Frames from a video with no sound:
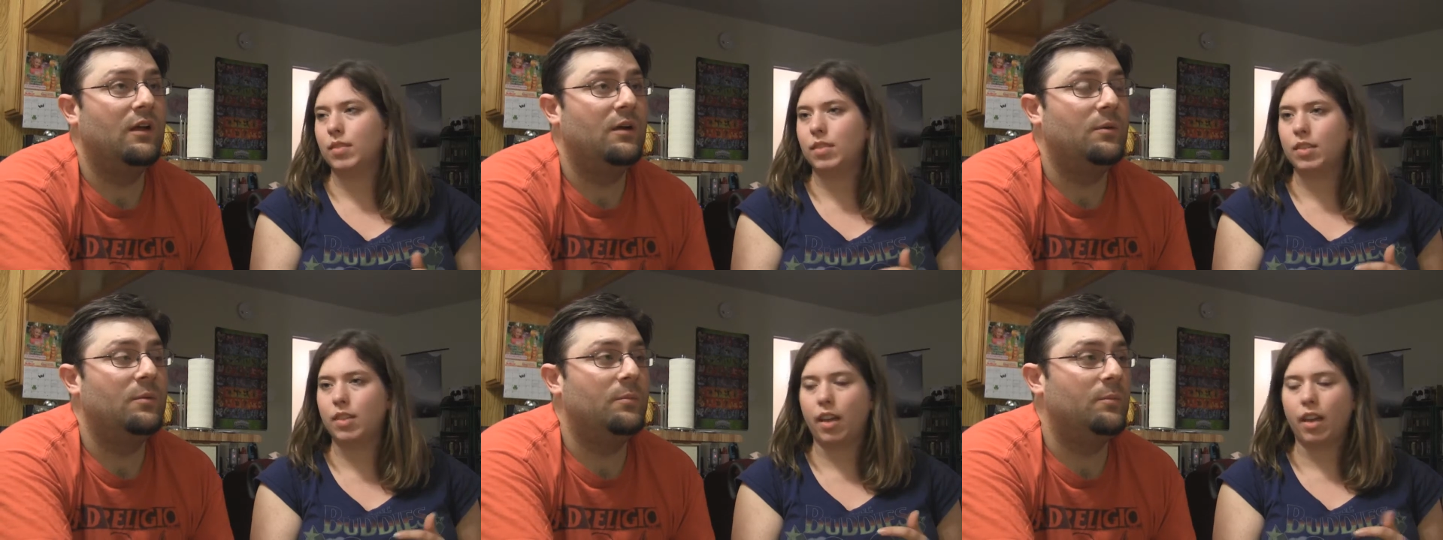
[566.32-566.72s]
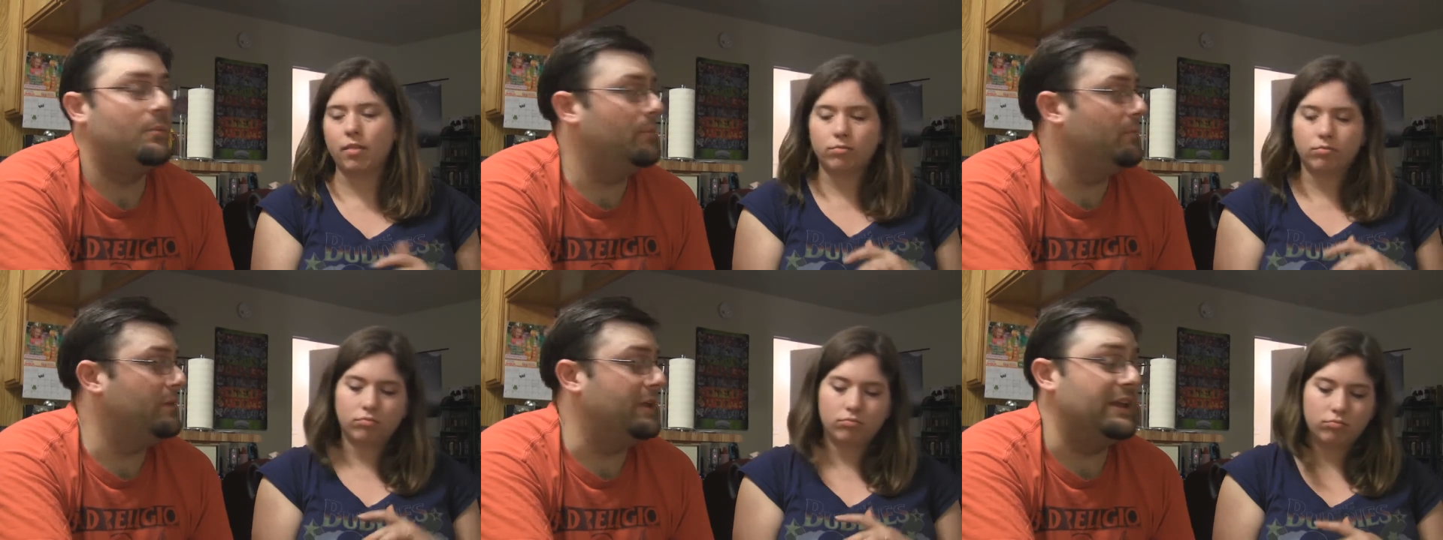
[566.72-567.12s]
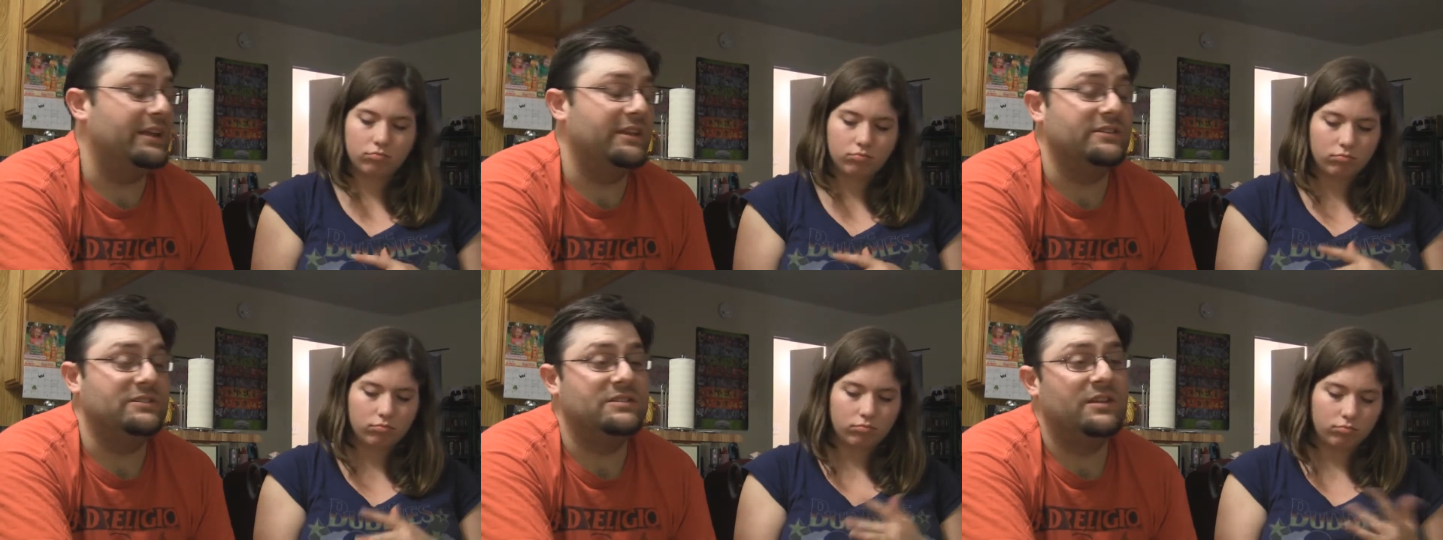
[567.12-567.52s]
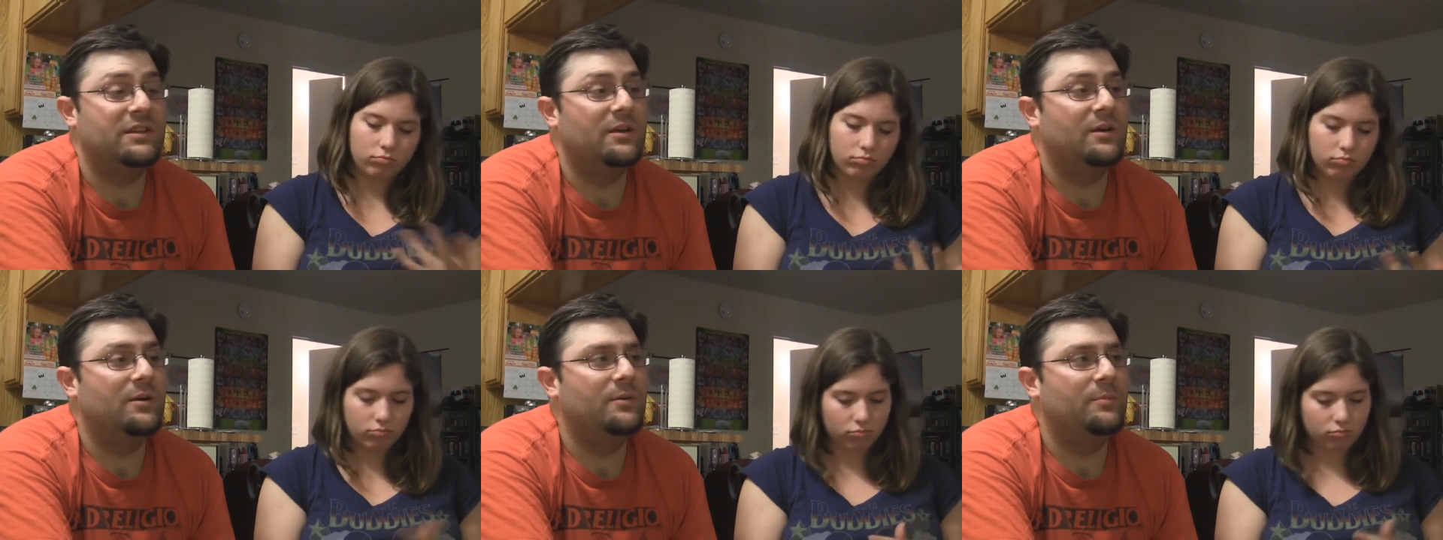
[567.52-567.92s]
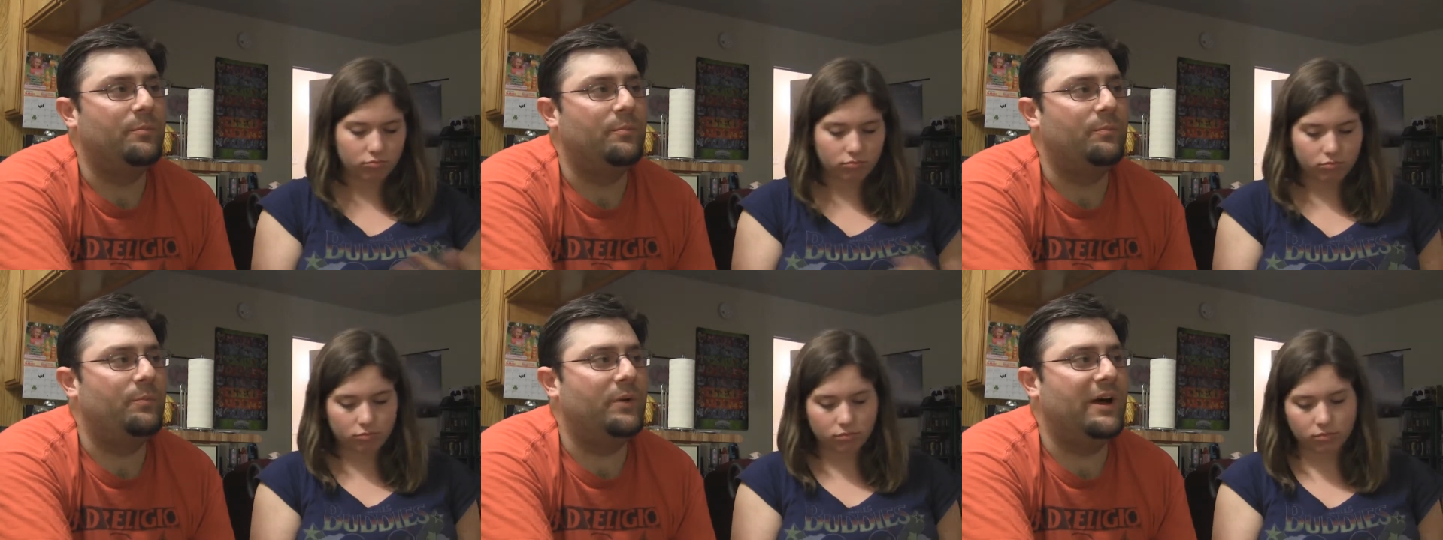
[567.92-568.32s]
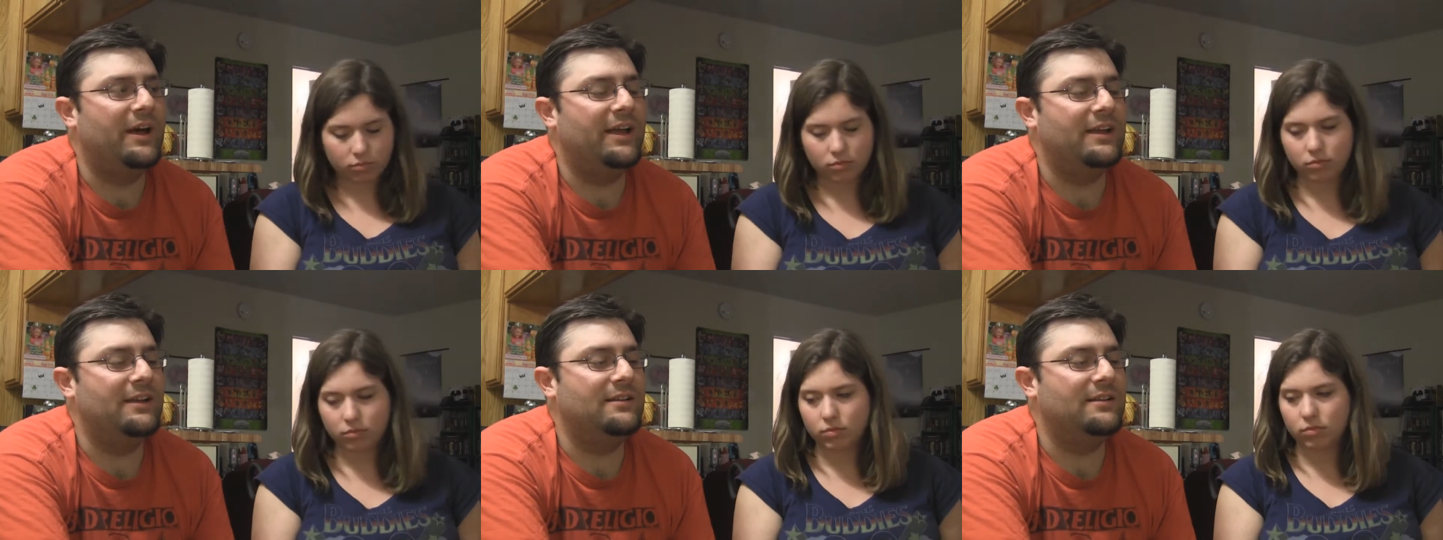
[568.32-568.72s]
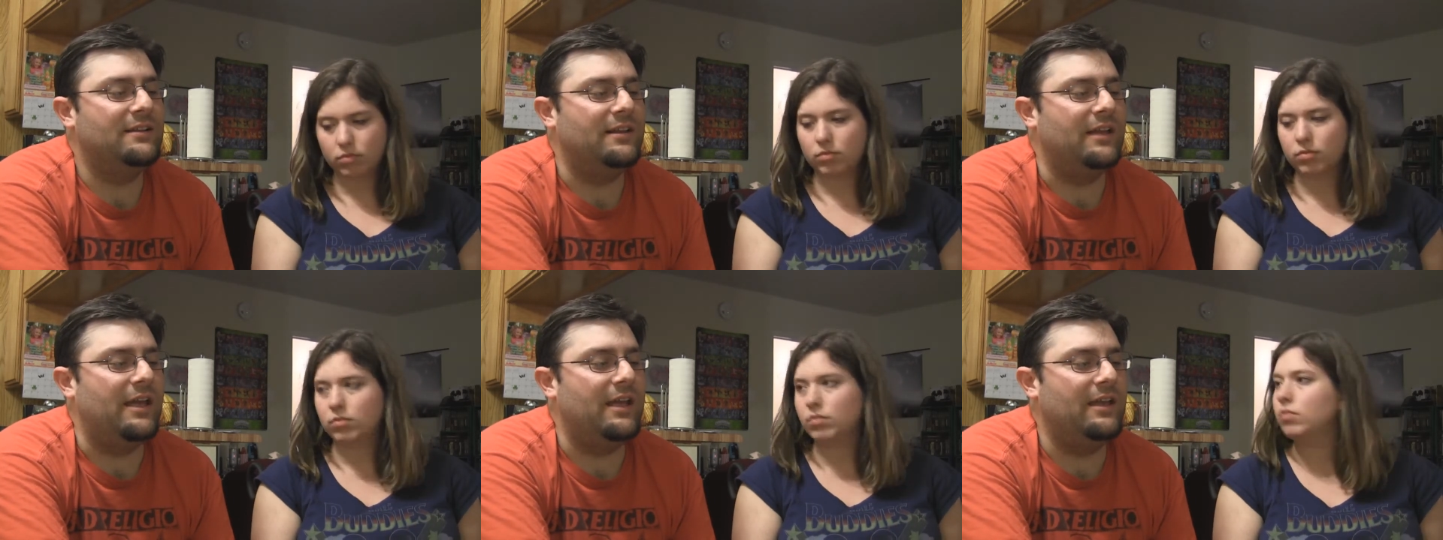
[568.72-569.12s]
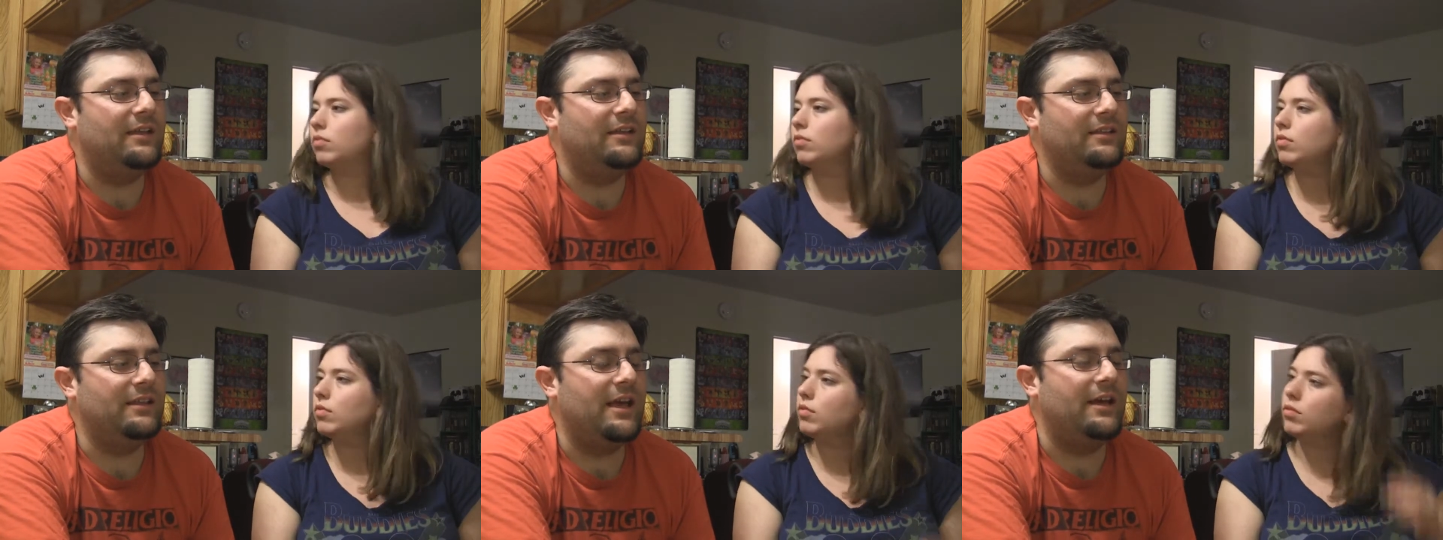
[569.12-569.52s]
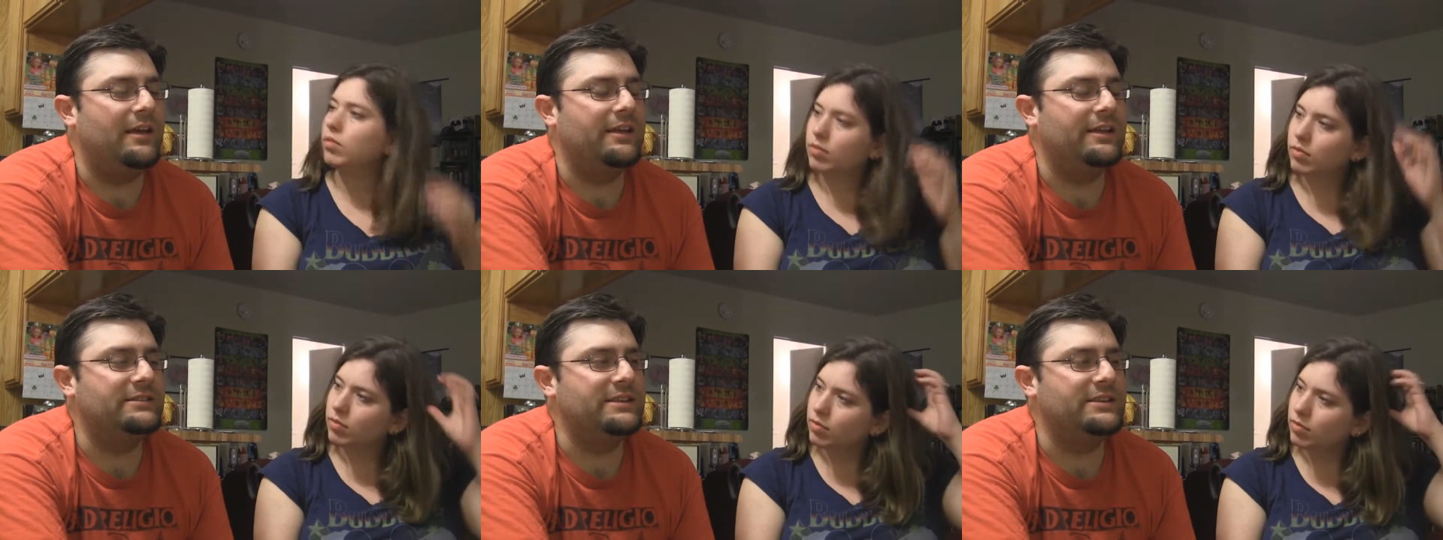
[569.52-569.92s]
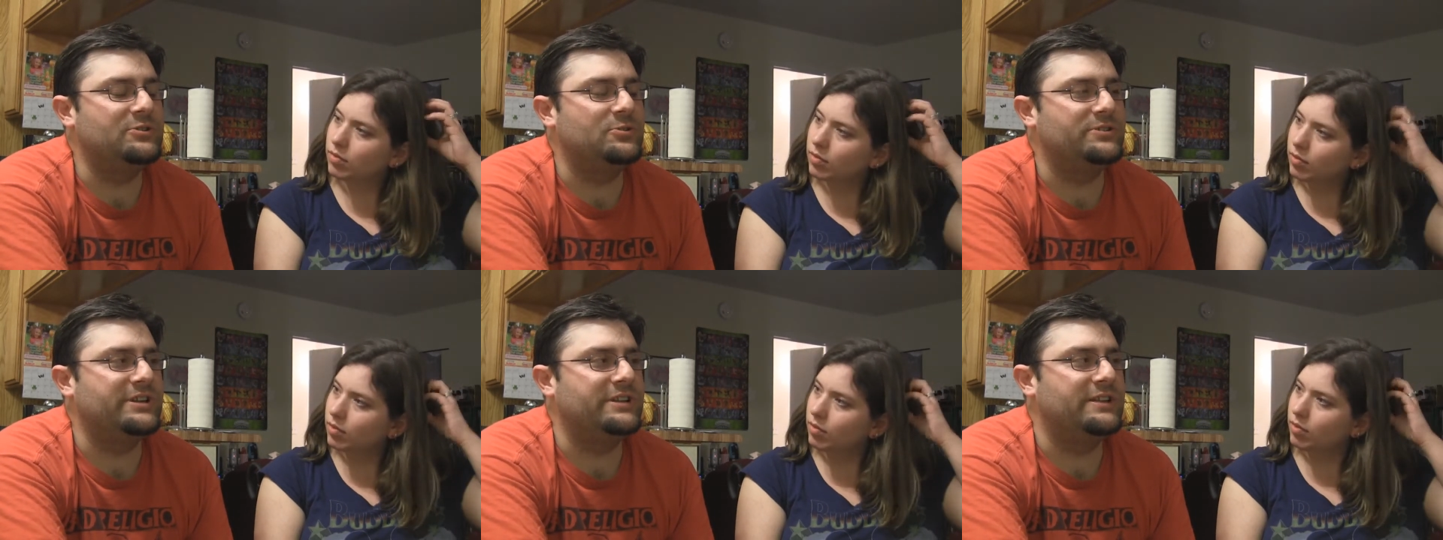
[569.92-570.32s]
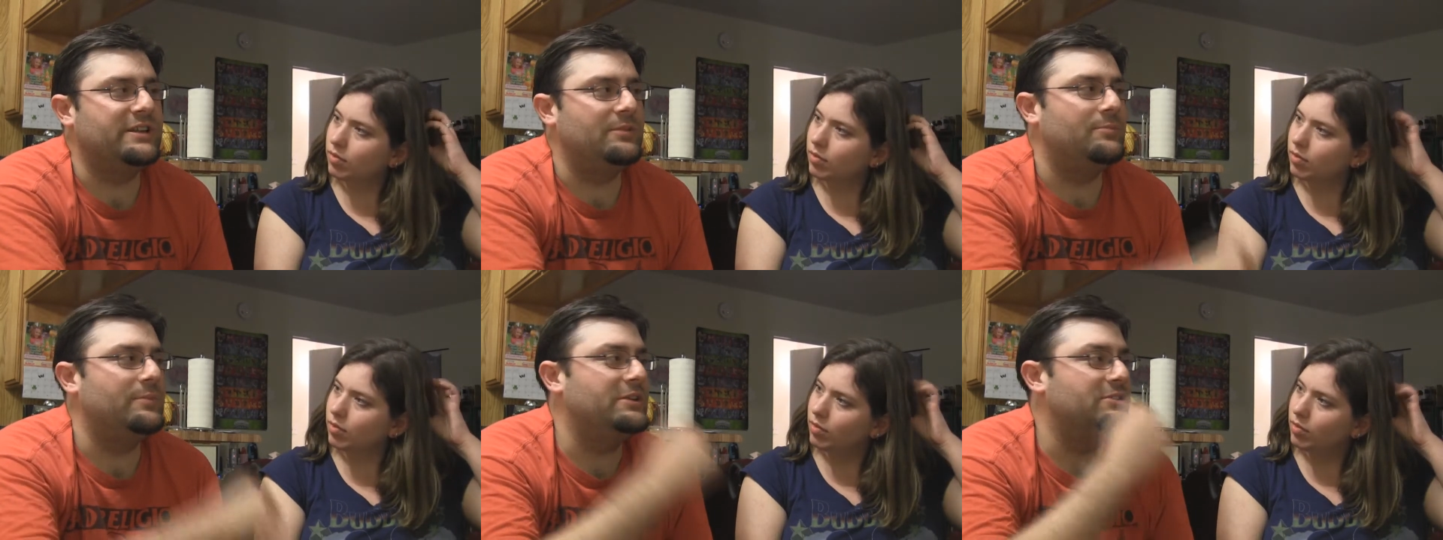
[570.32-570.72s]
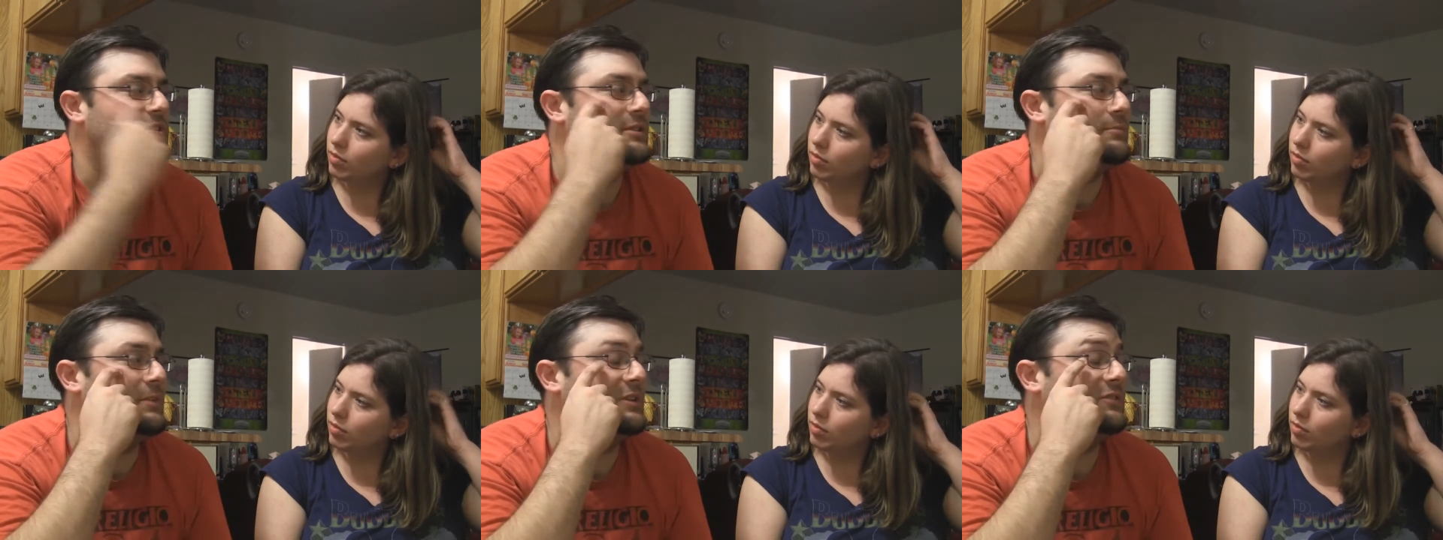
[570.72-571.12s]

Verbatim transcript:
Speaker 1: it's It is. But yeah, it's interesting that you mentioned the